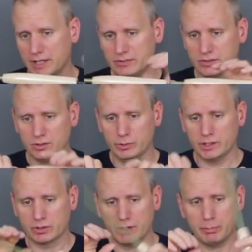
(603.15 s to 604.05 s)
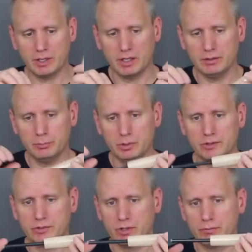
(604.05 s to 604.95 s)
That's gluing a grip on.
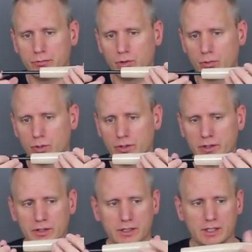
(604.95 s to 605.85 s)
Pretty straightforward.